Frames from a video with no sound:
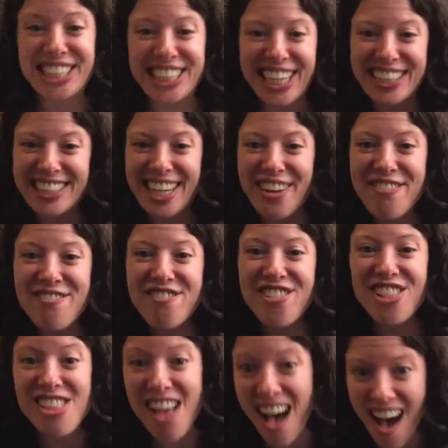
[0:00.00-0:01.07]
how to say
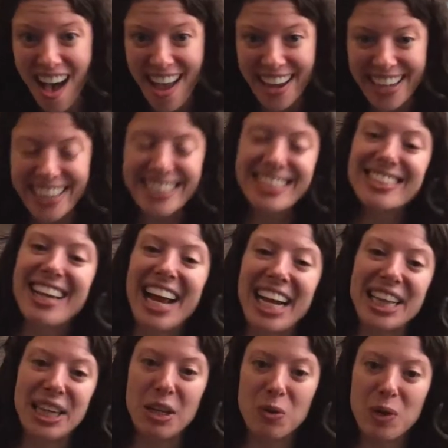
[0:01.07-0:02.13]
fly in sign
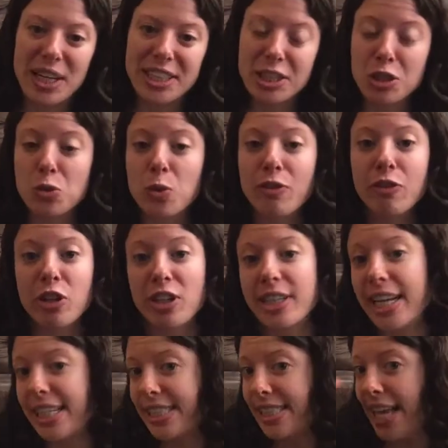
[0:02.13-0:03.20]
language because we've learned how
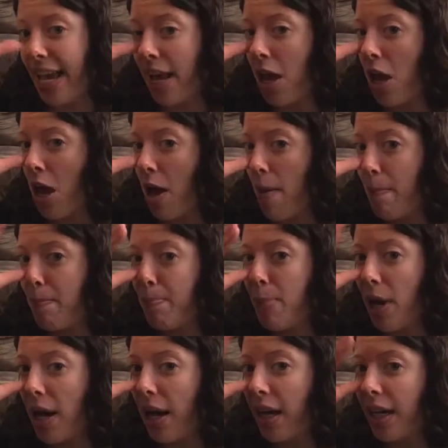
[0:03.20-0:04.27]
to say
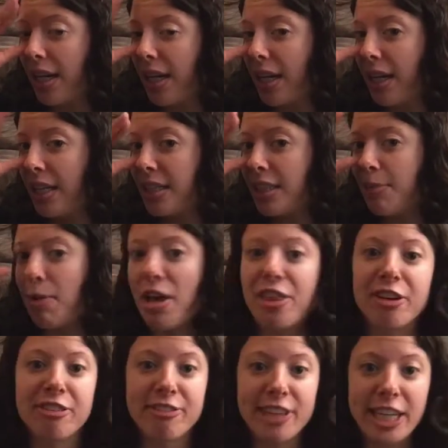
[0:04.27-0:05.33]
bug in some
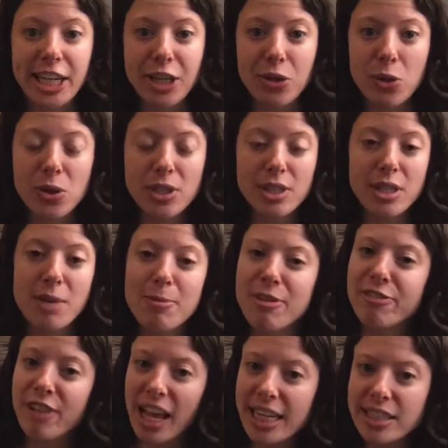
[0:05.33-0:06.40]
other videos, but
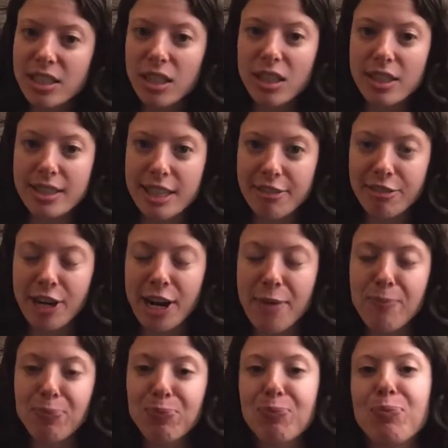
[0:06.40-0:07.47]
fly's a little different.
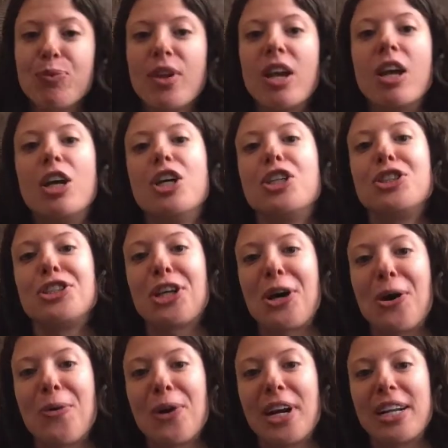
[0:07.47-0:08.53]
So
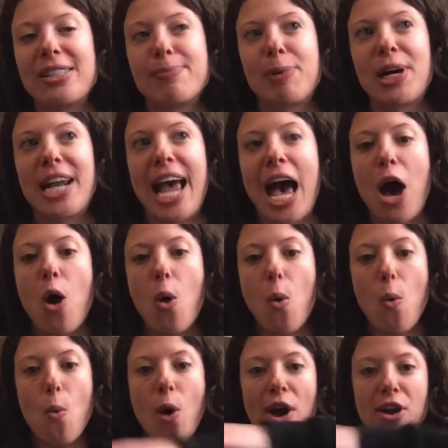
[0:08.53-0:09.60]
we're going to just put out
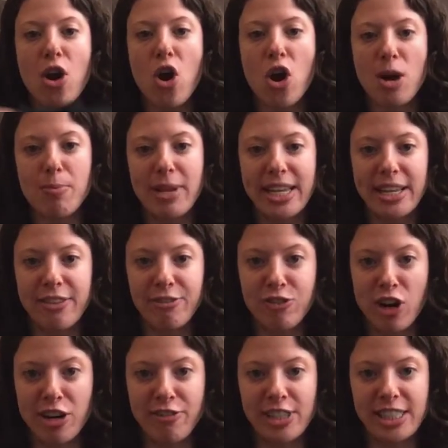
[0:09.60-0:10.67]
one arm like in
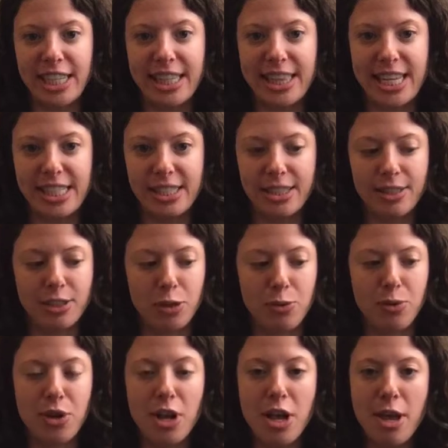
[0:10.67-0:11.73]
front of us like this. So
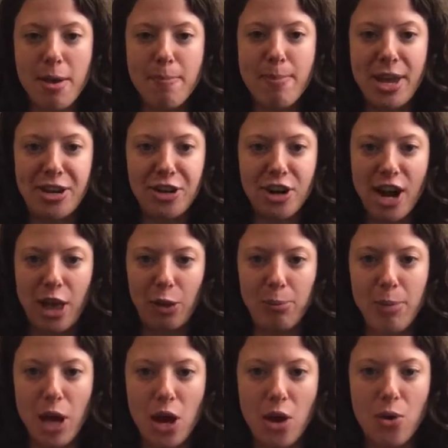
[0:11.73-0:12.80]
bend your
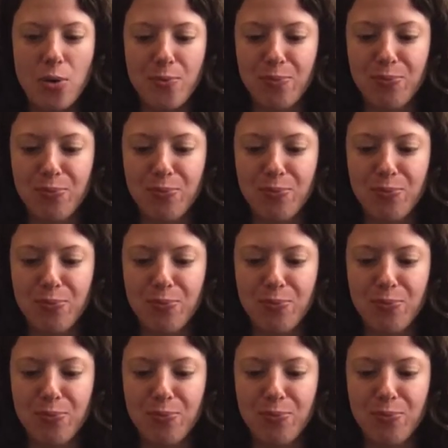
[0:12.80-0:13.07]
elbow